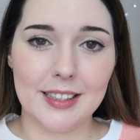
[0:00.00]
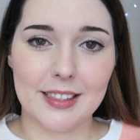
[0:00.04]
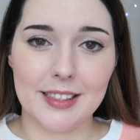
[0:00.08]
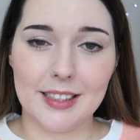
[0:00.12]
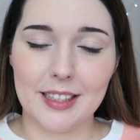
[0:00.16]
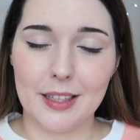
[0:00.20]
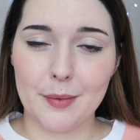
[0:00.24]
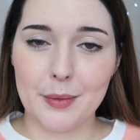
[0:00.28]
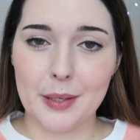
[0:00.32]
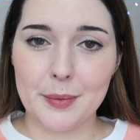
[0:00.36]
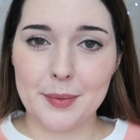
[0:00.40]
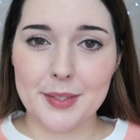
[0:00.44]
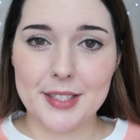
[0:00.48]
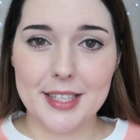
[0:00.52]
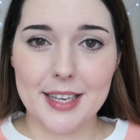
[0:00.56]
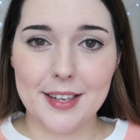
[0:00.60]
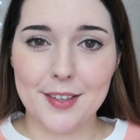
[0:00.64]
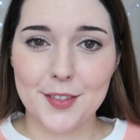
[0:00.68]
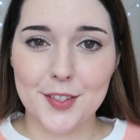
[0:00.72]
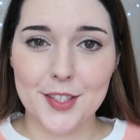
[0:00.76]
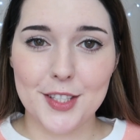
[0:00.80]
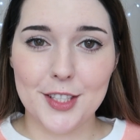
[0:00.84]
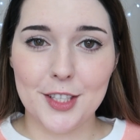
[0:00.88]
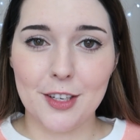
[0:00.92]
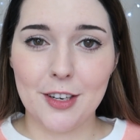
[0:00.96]
the other one was out
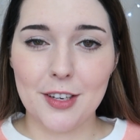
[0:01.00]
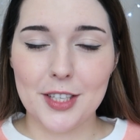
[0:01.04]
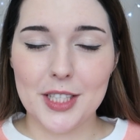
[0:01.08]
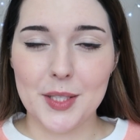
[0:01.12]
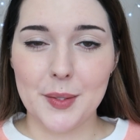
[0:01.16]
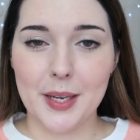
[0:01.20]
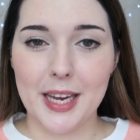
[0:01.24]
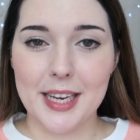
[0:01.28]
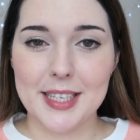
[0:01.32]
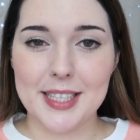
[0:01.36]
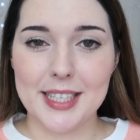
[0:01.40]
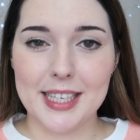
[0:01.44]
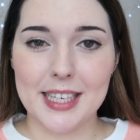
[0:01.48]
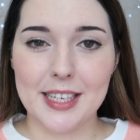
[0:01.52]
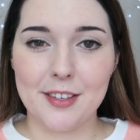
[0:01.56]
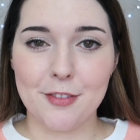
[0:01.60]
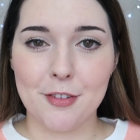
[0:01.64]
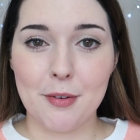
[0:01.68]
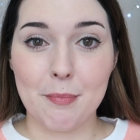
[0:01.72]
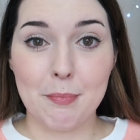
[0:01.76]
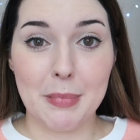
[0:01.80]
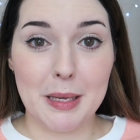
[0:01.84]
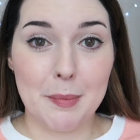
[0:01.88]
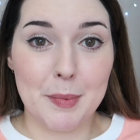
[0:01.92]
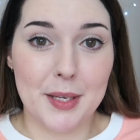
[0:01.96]
of stock, so I had to get it
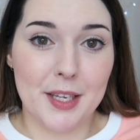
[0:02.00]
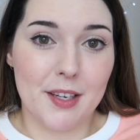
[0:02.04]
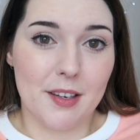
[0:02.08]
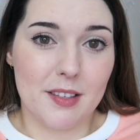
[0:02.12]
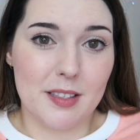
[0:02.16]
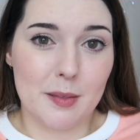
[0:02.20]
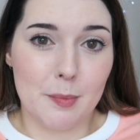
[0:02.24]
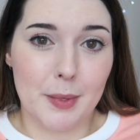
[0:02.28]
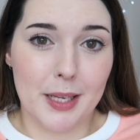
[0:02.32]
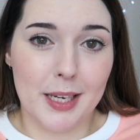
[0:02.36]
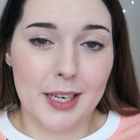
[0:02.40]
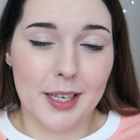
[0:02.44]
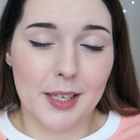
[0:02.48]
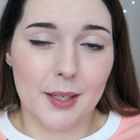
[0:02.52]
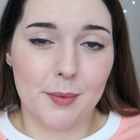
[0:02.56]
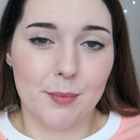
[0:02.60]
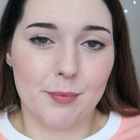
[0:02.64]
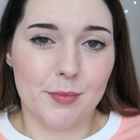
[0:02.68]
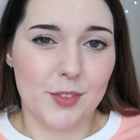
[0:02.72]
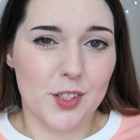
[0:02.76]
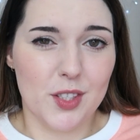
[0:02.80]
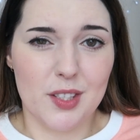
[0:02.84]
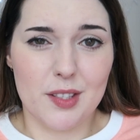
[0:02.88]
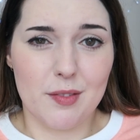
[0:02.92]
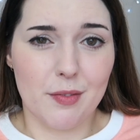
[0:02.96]
from BB Cosmetic,
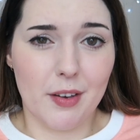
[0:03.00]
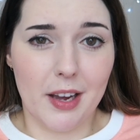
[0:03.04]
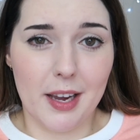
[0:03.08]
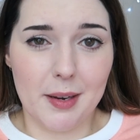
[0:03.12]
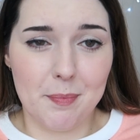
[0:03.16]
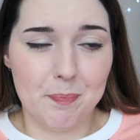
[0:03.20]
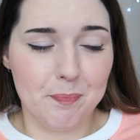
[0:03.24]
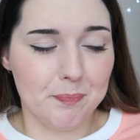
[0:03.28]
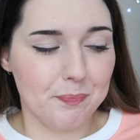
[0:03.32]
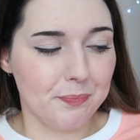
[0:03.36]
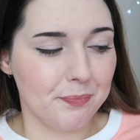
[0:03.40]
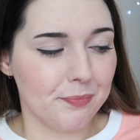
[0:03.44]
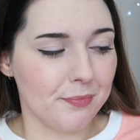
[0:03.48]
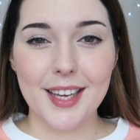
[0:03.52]
which is fine.